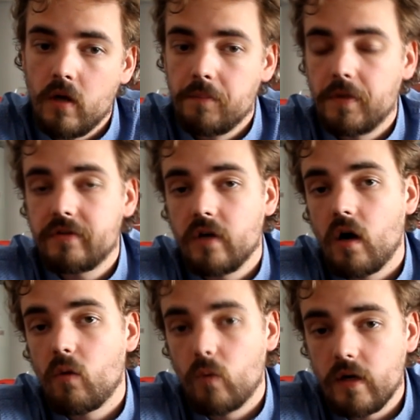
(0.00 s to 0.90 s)
but they
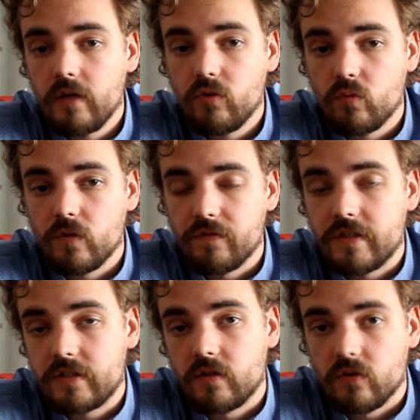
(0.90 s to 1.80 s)
are willing to
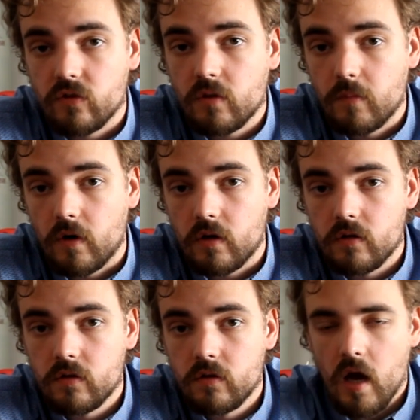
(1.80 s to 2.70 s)
invest in the stock market.